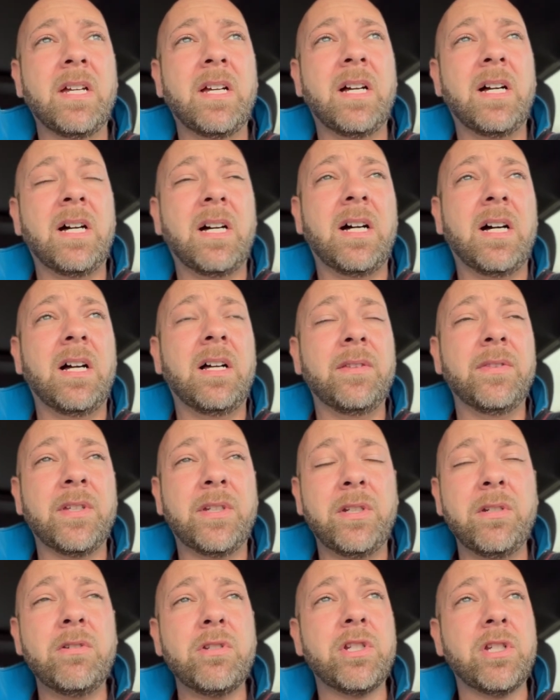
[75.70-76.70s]
Uh, the
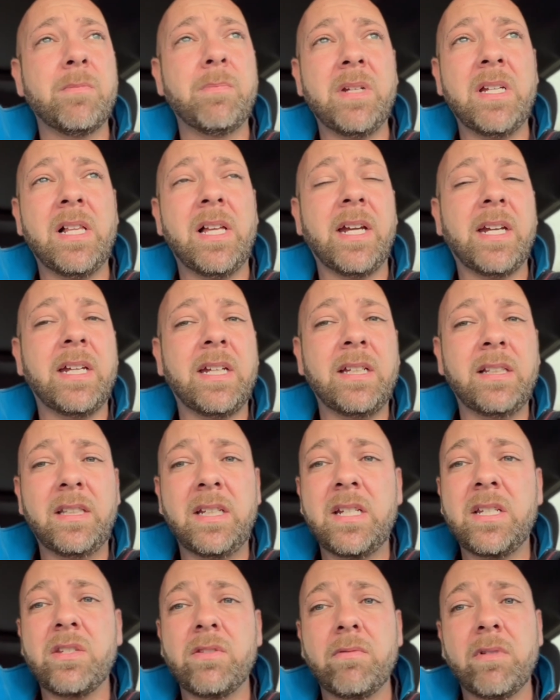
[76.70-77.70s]
dude should be like at
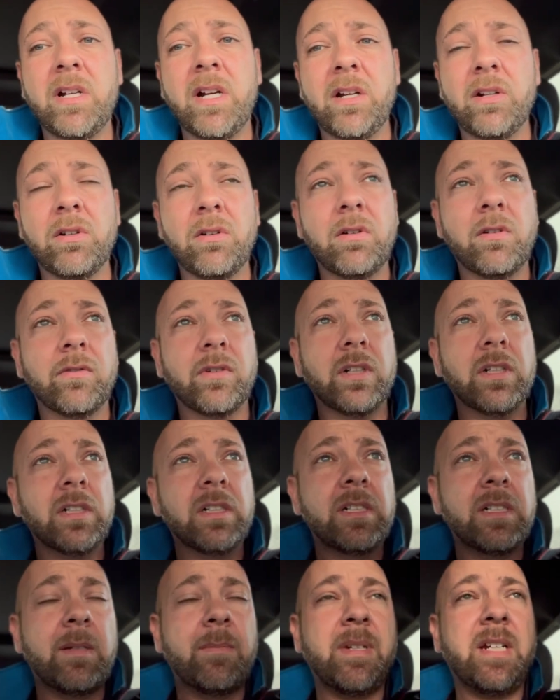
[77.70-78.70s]
least 300 over.
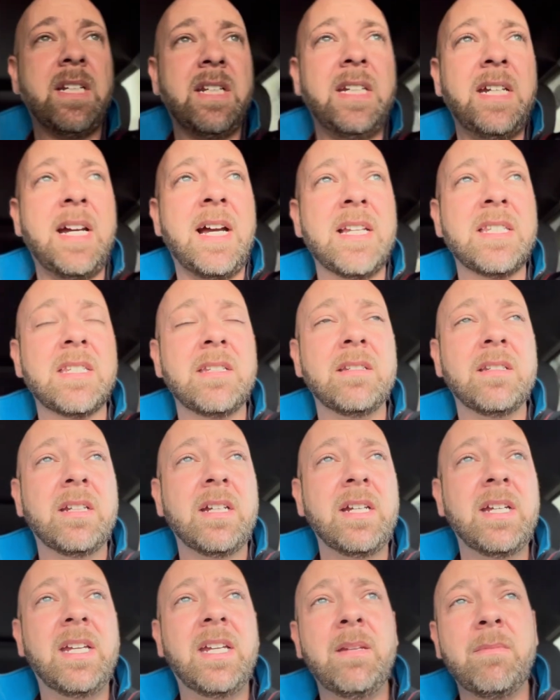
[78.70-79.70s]
I mean, he hasn't
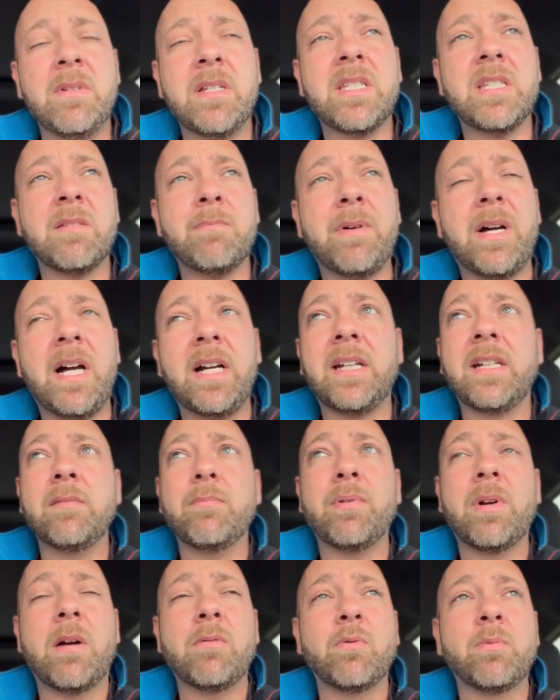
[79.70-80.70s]
he missed the pocket
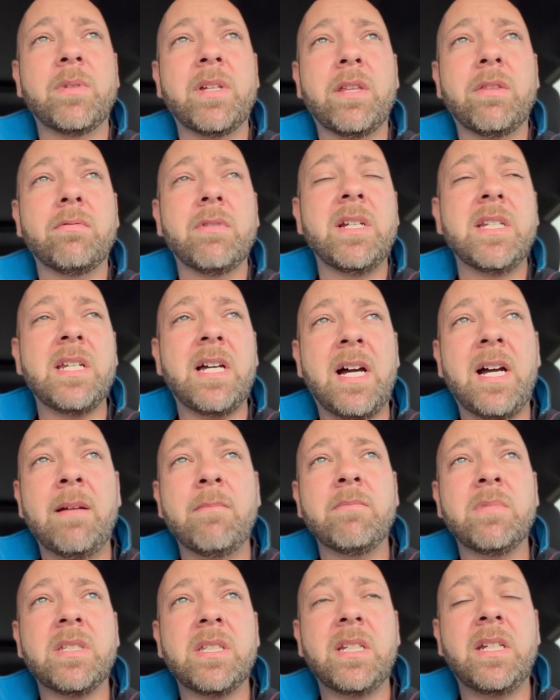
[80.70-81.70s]
probably three
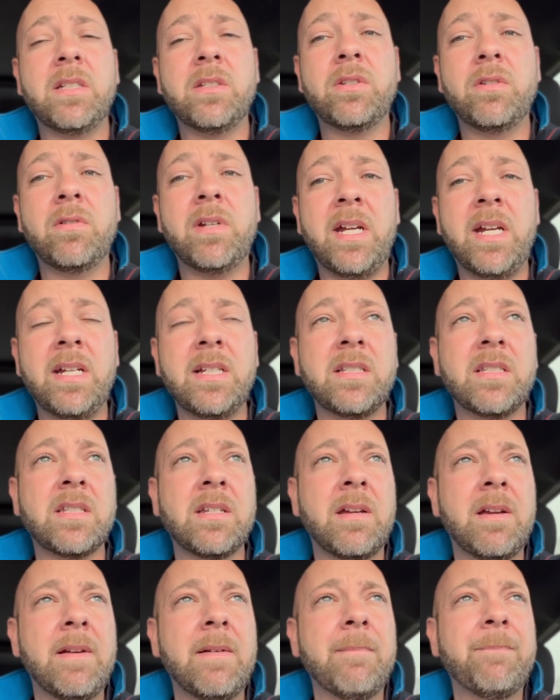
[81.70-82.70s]
times in two days,
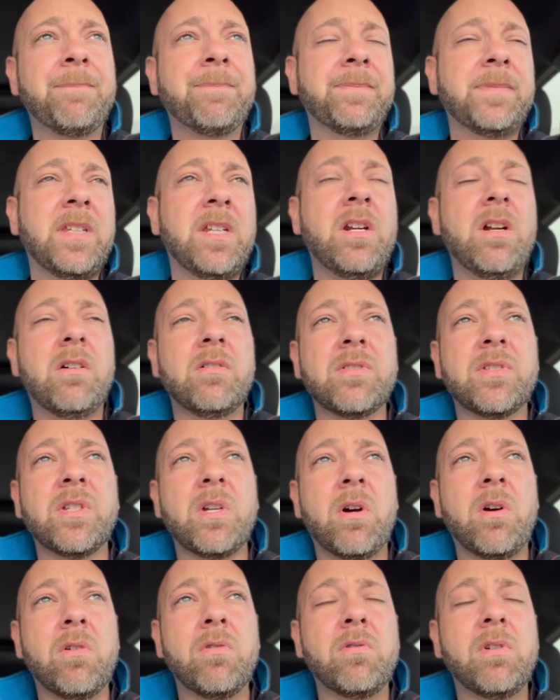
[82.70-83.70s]
you know.
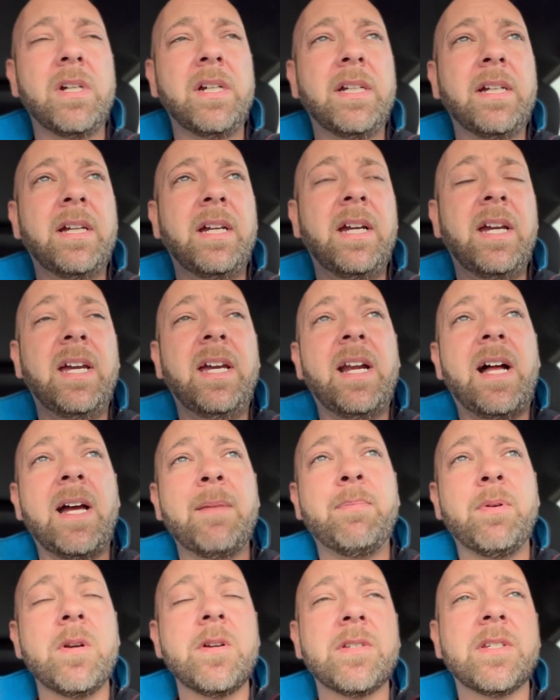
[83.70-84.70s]
So, and I
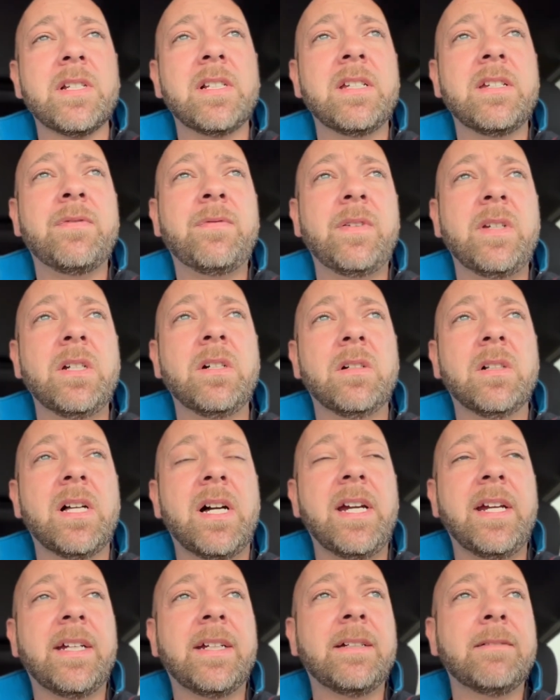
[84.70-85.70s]
personally feel
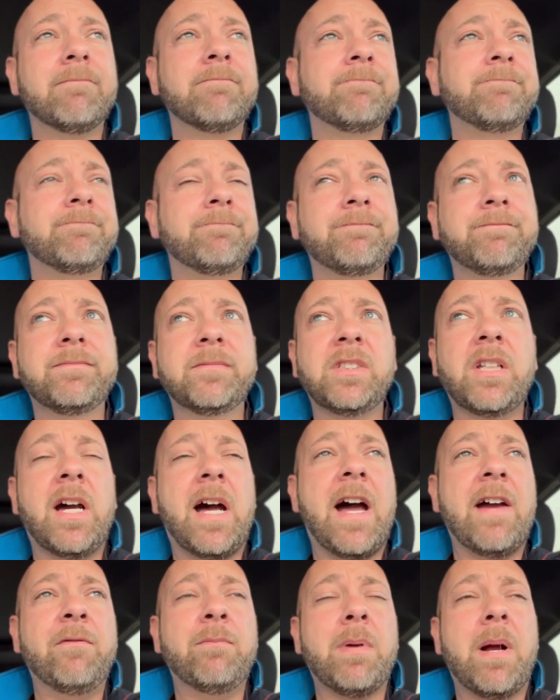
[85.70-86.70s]
like you know,
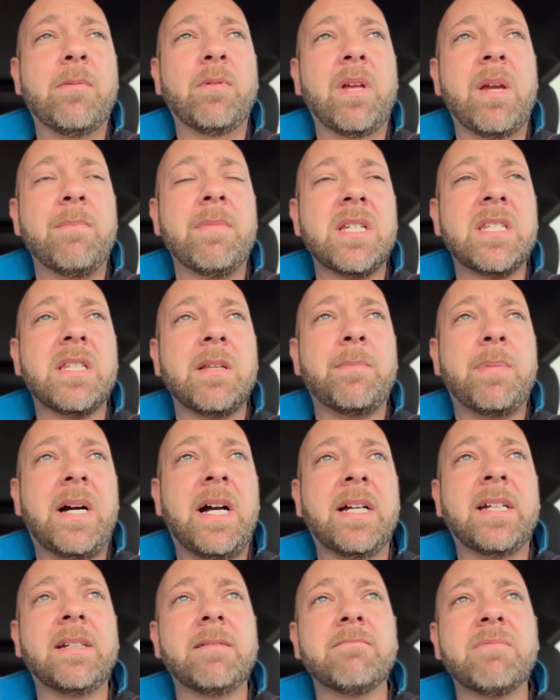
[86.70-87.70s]
I've probably missed the
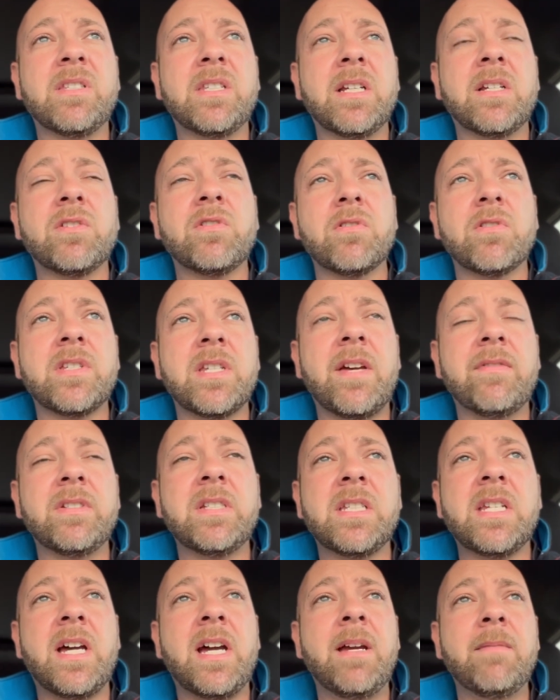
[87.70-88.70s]
pocket six or
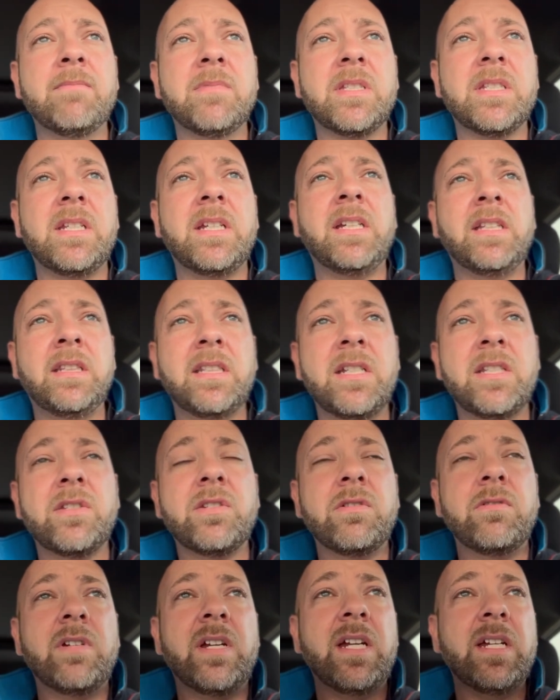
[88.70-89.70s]
seven times in these
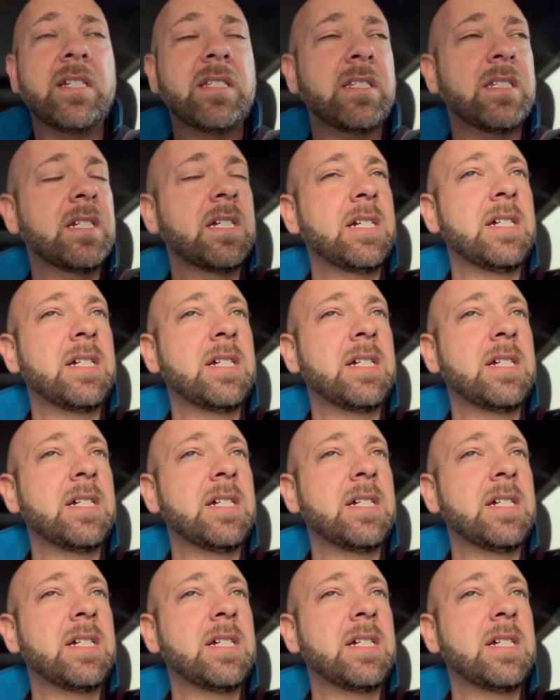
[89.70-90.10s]
two days.